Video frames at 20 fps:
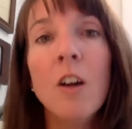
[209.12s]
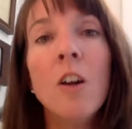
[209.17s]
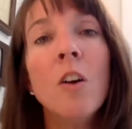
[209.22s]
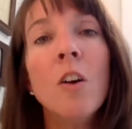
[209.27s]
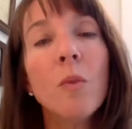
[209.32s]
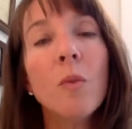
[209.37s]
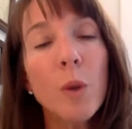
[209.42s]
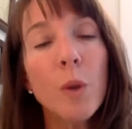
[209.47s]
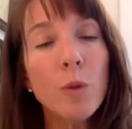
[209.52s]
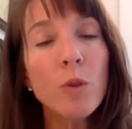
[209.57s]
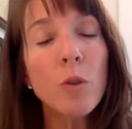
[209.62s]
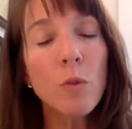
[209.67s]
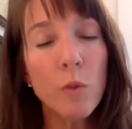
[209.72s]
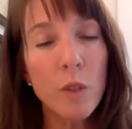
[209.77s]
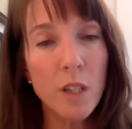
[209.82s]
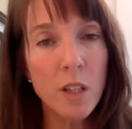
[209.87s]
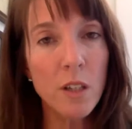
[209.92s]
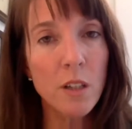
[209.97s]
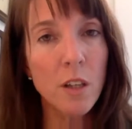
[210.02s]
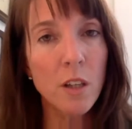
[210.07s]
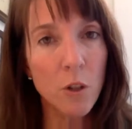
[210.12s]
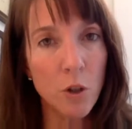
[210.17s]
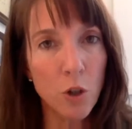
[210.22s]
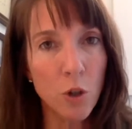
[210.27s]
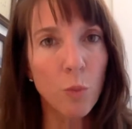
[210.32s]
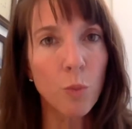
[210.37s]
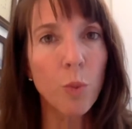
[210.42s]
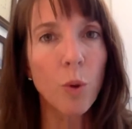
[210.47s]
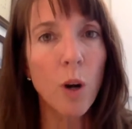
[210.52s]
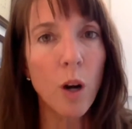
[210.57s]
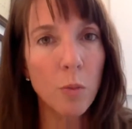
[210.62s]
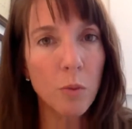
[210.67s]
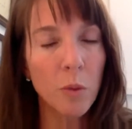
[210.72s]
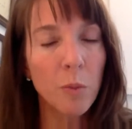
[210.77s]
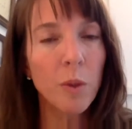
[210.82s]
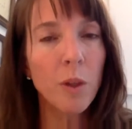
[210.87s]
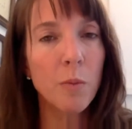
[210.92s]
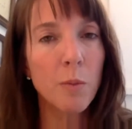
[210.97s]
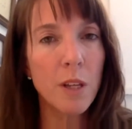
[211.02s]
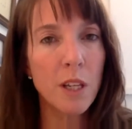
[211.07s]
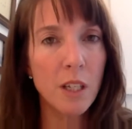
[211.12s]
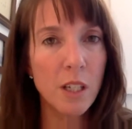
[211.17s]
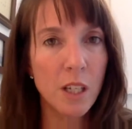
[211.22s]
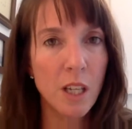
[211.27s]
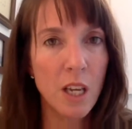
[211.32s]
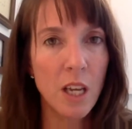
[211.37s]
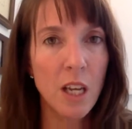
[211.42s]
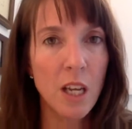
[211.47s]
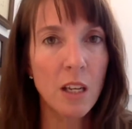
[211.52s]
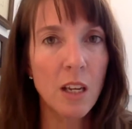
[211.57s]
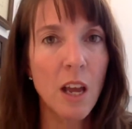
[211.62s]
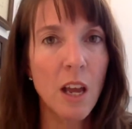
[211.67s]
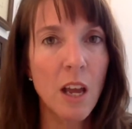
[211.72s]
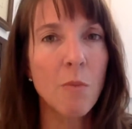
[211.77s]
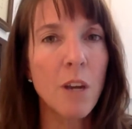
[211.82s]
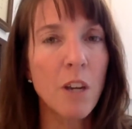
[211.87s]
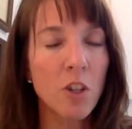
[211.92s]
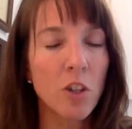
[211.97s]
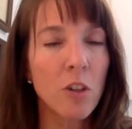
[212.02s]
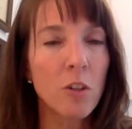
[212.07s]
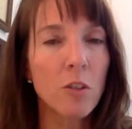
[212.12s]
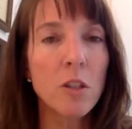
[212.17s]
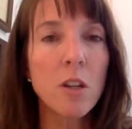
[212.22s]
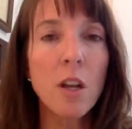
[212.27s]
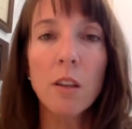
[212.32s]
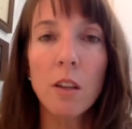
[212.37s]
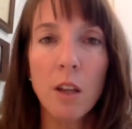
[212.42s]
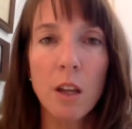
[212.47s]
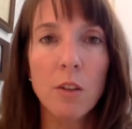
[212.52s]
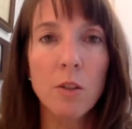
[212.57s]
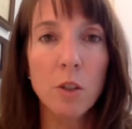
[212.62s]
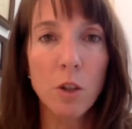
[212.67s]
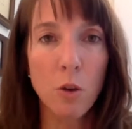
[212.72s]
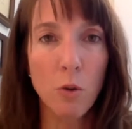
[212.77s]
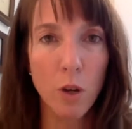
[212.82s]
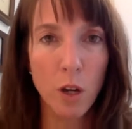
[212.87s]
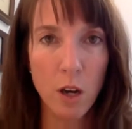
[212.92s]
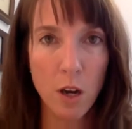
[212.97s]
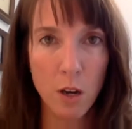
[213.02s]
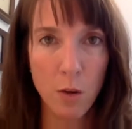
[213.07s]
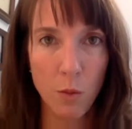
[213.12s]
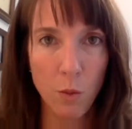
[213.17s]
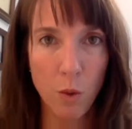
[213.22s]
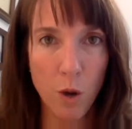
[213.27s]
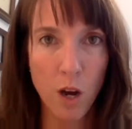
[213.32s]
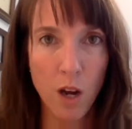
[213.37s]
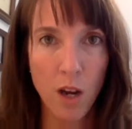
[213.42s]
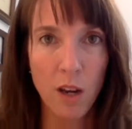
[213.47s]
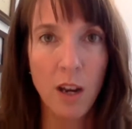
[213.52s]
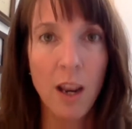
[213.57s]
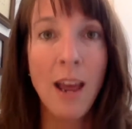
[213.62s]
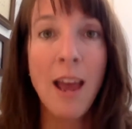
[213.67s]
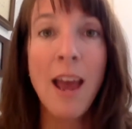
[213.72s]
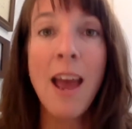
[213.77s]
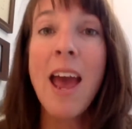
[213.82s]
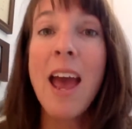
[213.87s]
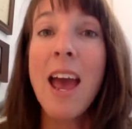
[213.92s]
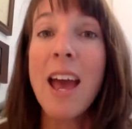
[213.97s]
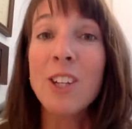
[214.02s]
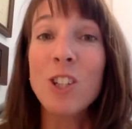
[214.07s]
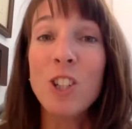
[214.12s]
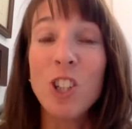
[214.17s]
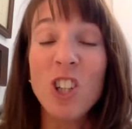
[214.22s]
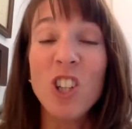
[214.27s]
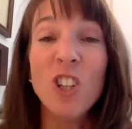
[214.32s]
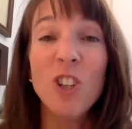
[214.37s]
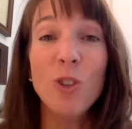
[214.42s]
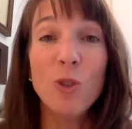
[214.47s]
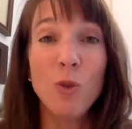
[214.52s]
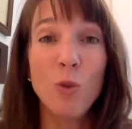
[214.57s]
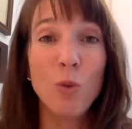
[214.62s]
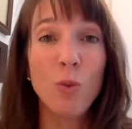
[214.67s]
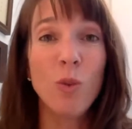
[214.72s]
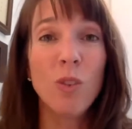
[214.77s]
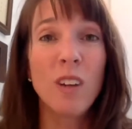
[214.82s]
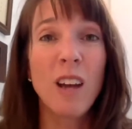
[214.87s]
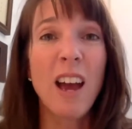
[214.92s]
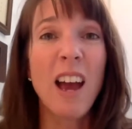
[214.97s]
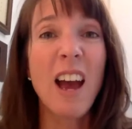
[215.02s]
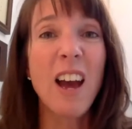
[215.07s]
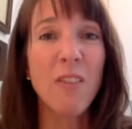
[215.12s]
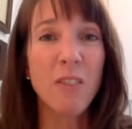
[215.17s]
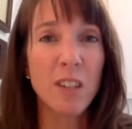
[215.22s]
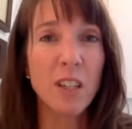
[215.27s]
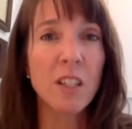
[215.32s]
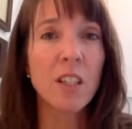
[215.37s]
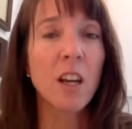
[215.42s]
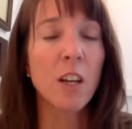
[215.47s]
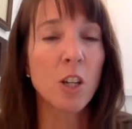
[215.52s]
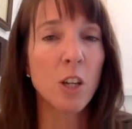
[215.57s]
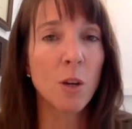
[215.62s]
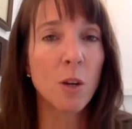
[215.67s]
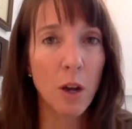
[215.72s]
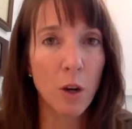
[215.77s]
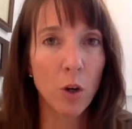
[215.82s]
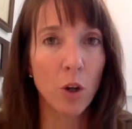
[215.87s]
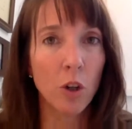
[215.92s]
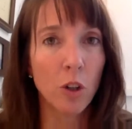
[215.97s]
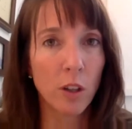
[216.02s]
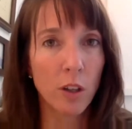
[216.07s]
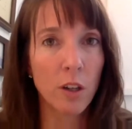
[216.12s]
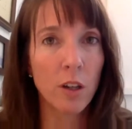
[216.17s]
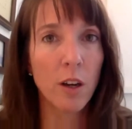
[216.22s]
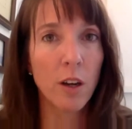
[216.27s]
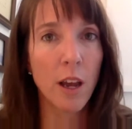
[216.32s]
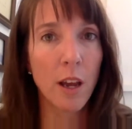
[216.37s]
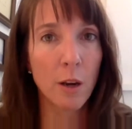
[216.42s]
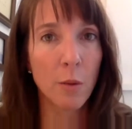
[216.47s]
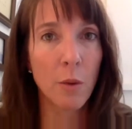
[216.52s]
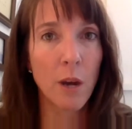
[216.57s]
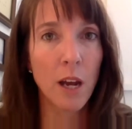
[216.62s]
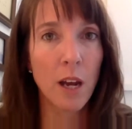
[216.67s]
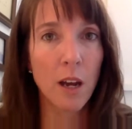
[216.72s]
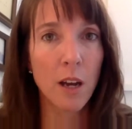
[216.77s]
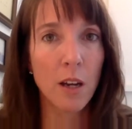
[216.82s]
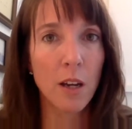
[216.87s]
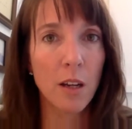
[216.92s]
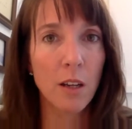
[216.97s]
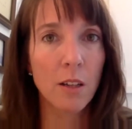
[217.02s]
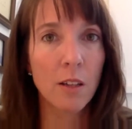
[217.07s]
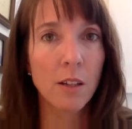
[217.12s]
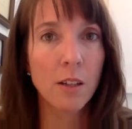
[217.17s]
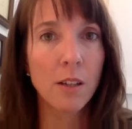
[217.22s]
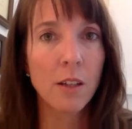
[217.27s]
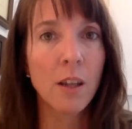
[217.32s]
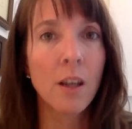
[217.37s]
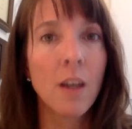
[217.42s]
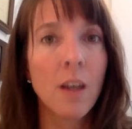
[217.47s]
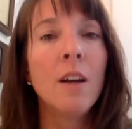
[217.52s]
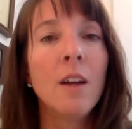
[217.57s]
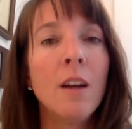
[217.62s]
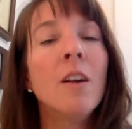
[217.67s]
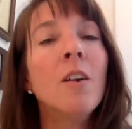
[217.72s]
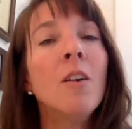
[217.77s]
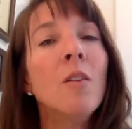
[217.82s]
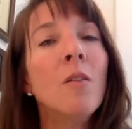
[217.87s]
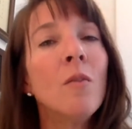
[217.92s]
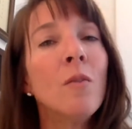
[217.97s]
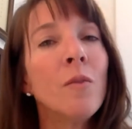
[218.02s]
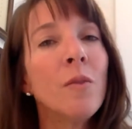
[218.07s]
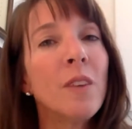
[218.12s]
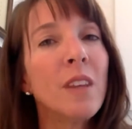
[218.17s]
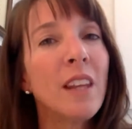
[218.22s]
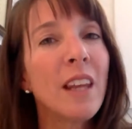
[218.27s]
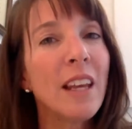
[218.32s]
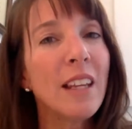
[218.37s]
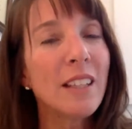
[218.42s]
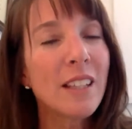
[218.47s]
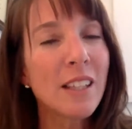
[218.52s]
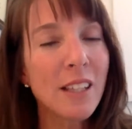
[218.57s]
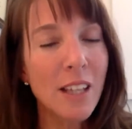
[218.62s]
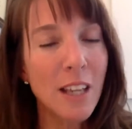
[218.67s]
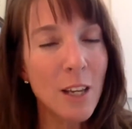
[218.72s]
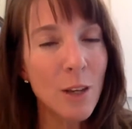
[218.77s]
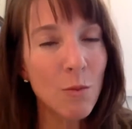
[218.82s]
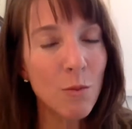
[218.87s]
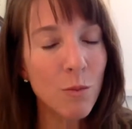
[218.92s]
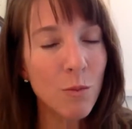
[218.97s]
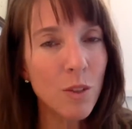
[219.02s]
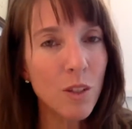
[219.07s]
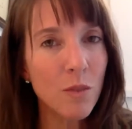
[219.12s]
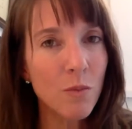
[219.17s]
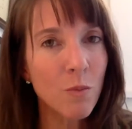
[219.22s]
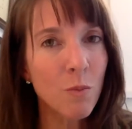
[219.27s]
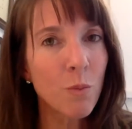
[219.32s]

those are reasons that you should probably be seen and make sure there's nothing else going on, one, and two, have a discussion about earlier antibiotics. It seems